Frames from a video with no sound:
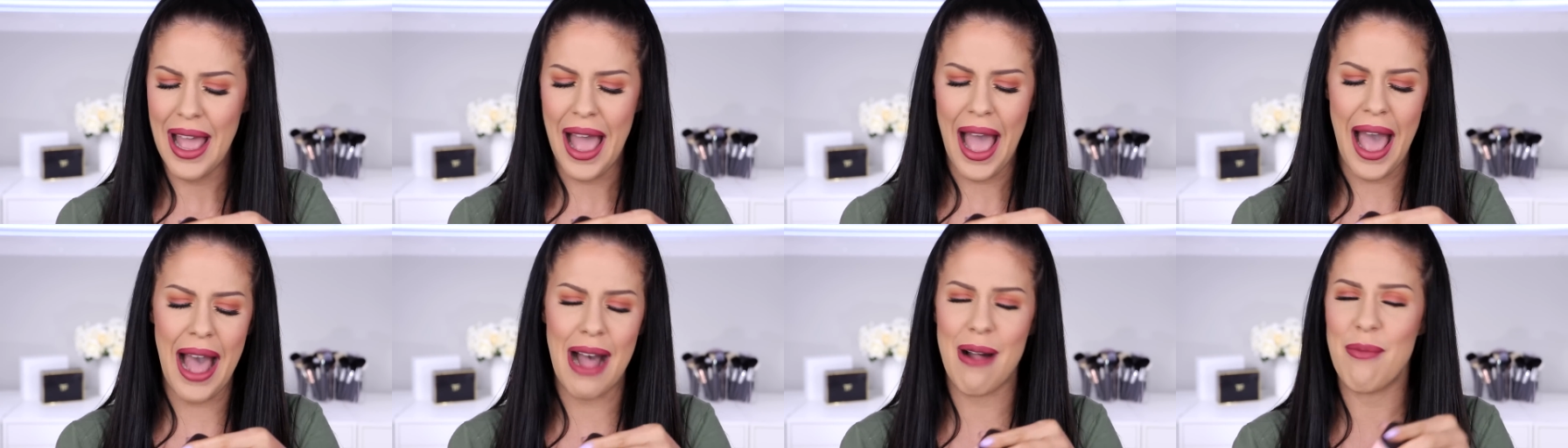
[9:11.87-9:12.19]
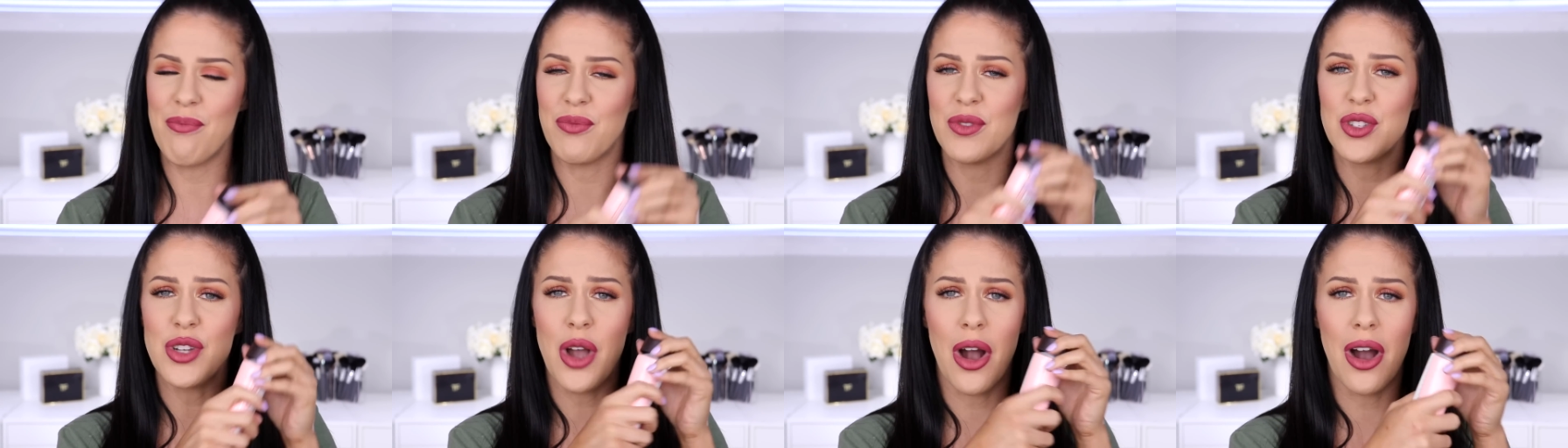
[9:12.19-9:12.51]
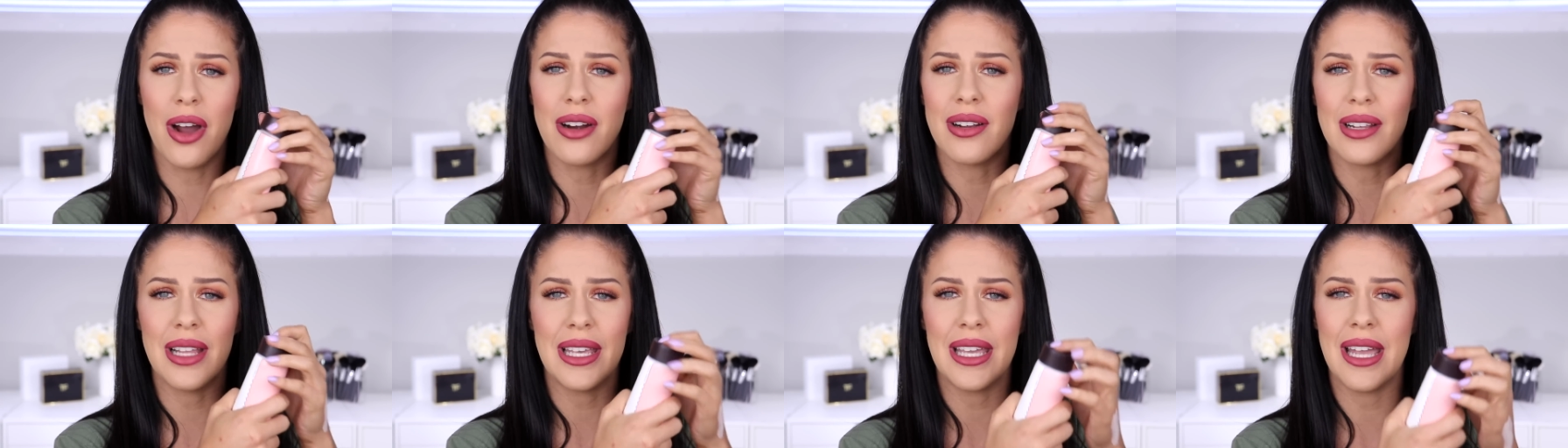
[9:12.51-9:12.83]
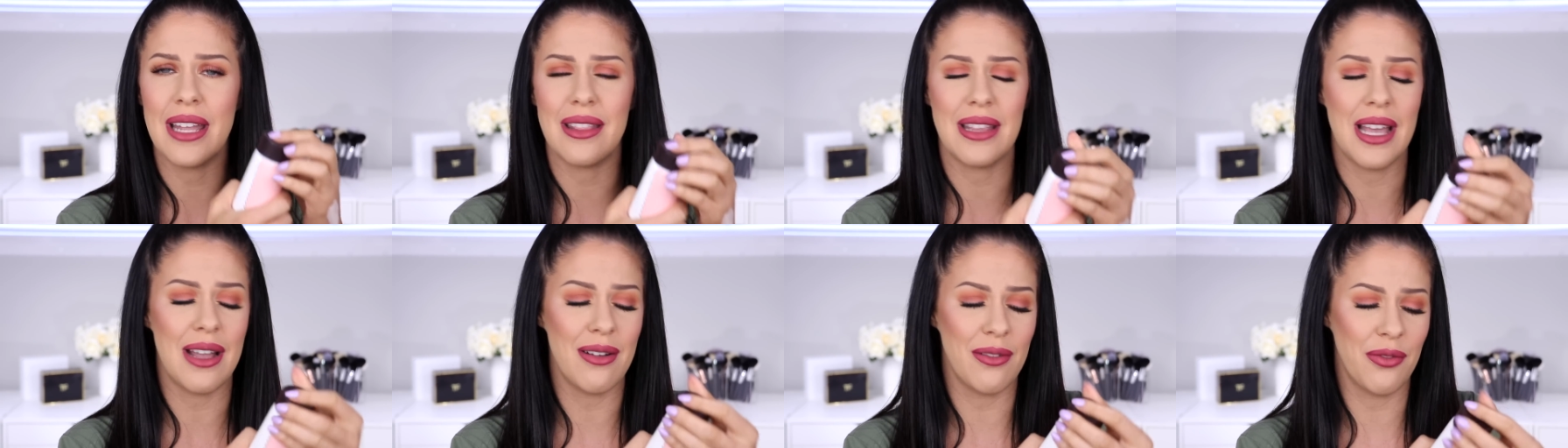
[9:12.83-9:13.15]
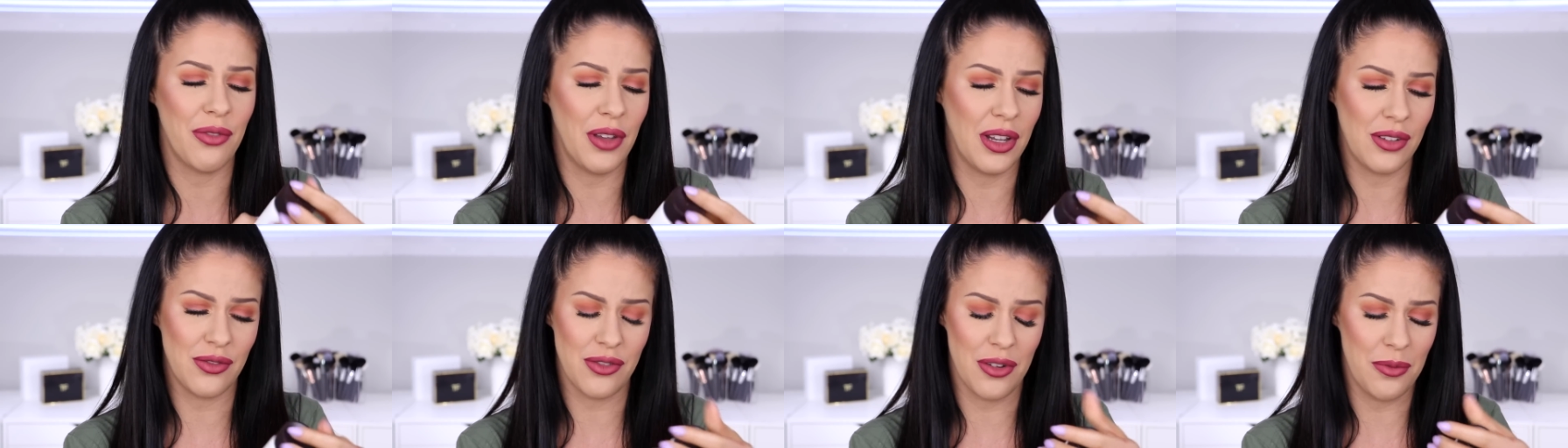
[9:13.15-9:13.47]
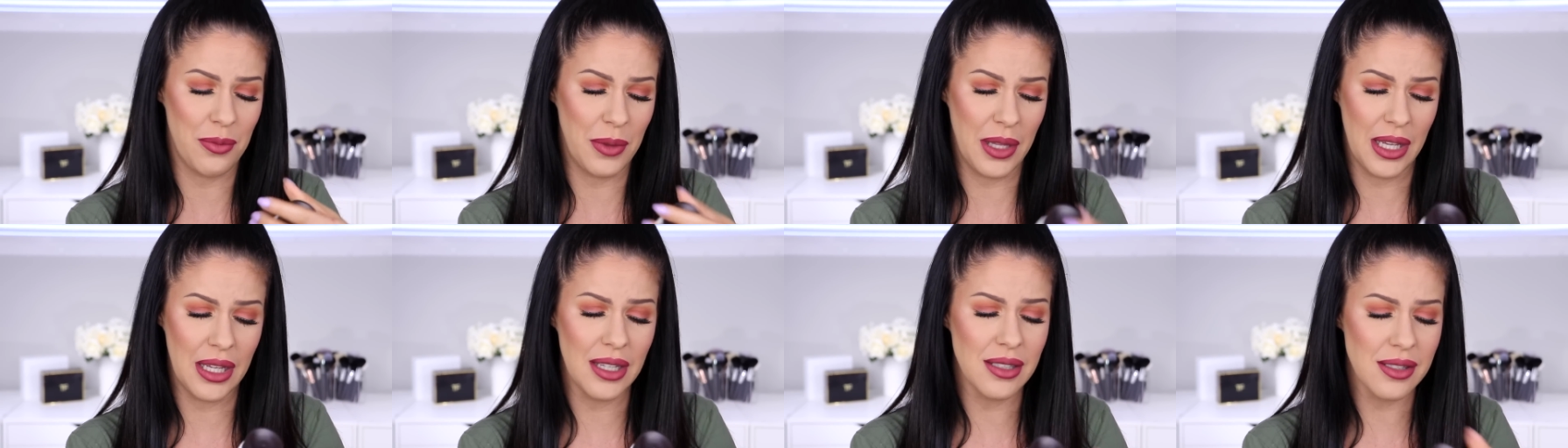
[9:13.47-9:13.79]
Um, totally get that effect
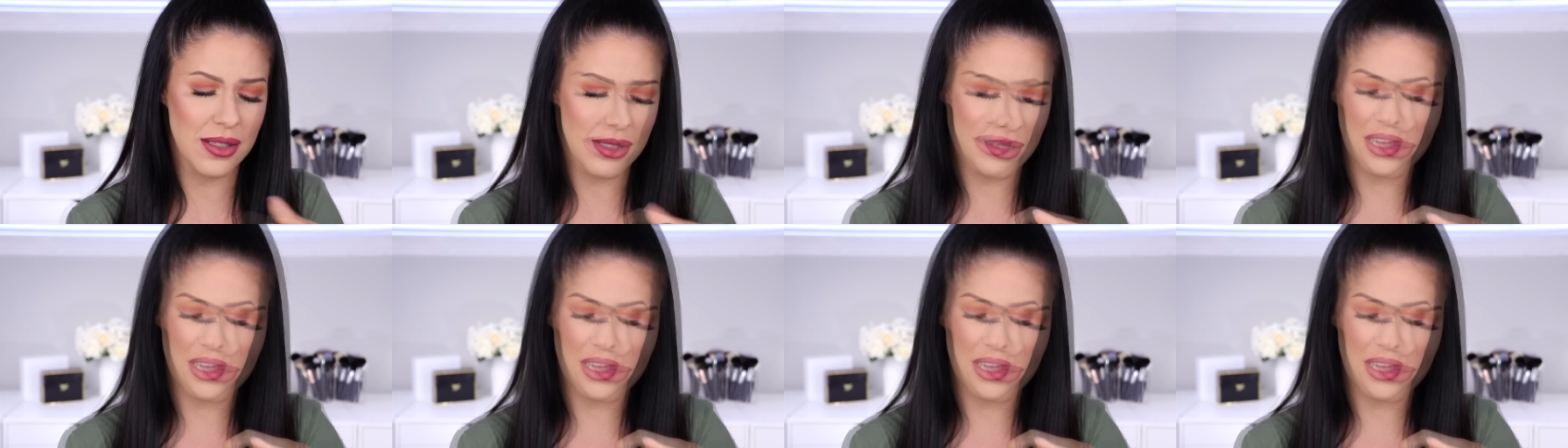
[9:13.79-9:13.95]
from these.